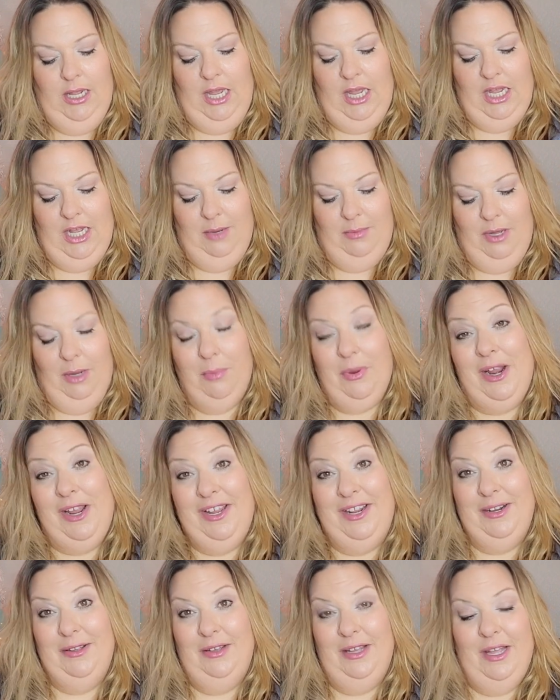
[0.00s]

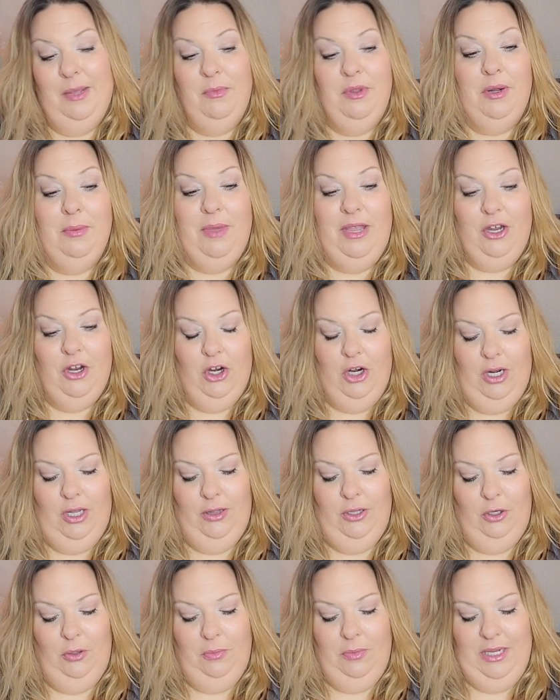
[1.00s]
I'm gonna make her a
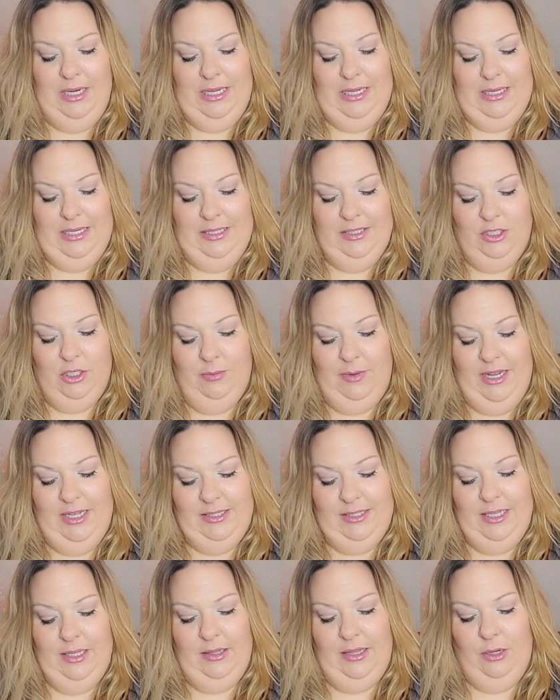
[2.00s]
little mini Easter
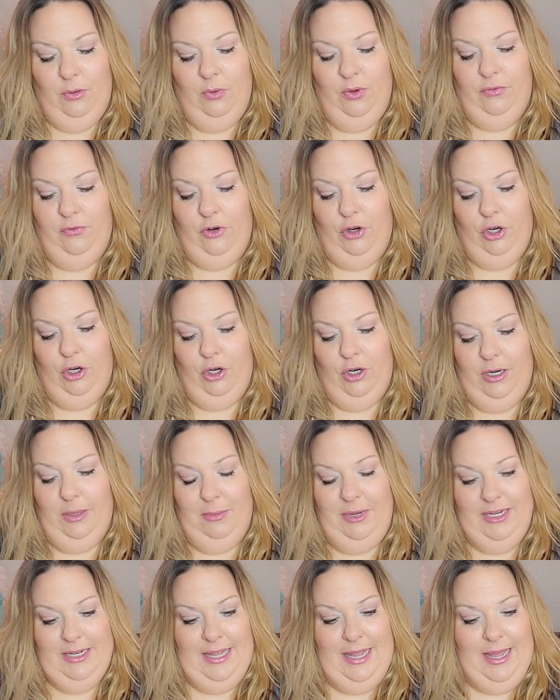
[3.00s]
basket, like one for her and
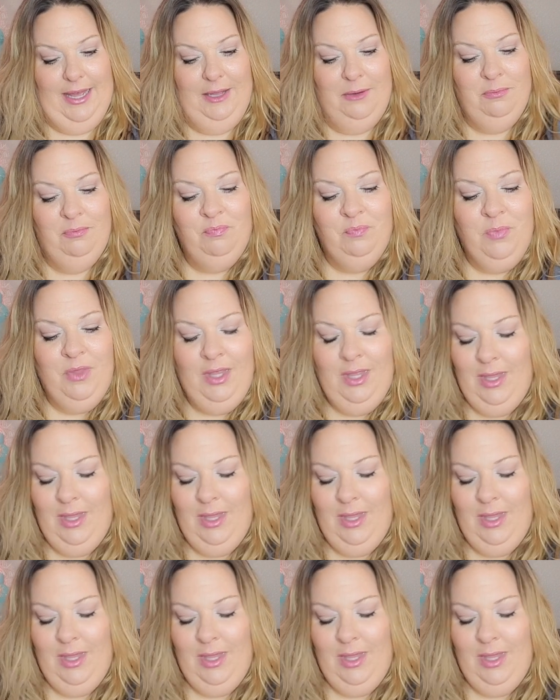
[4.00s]
my dad.